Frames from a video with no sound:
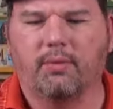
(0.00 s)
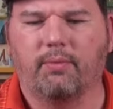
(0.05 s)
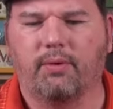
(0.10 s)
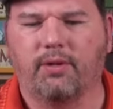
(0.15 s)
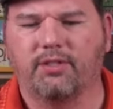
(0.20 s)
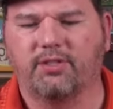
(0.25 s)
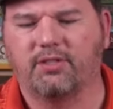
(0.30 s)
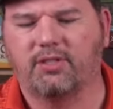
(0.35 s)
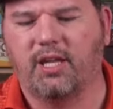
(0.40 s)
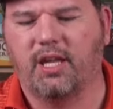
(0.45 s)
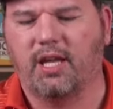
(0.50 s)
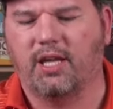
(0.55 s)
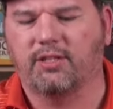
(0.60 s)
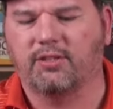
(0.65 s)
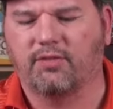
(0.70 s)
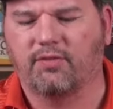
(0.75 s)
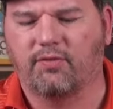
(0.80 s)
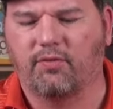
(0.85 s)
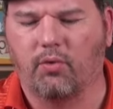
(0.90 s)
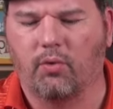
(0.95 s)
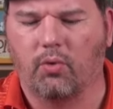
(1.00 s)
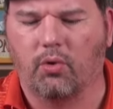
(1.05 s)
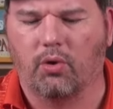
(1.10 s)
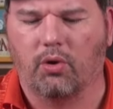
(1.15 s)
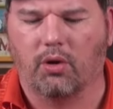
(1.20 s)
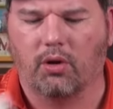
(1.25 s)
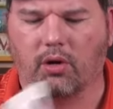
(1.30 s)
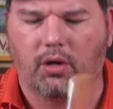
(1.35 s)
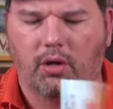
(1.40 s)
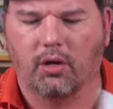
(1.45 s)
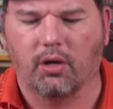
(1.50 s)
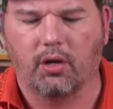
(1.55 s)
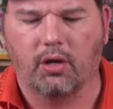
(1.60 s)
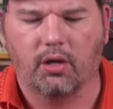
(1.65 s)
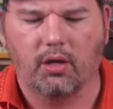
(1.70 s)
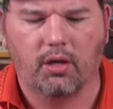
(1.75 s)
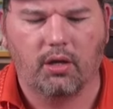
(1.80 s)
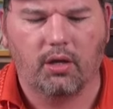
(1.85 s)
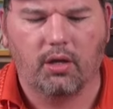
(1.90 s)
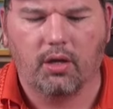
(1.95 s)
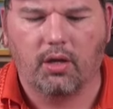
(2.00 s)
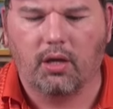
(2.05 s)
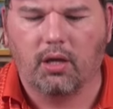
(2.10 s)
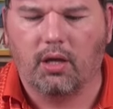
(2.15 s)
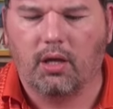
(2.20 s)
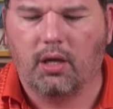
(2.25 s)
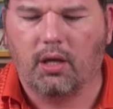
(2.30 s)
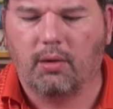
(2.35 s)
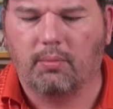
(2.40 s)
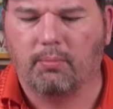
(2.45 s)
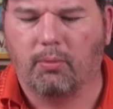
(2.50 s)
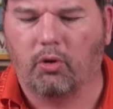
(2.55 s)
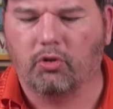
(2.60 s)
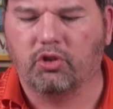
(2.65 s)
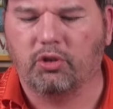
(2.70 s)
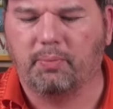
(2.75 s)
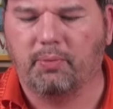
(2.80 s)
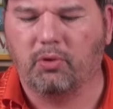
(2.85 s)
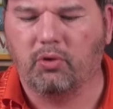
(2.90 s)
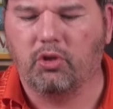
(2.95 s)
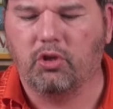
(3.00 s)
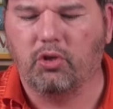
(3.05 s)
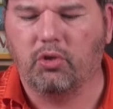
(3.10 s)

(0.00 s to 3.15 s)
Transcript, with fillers: which stands for Multiple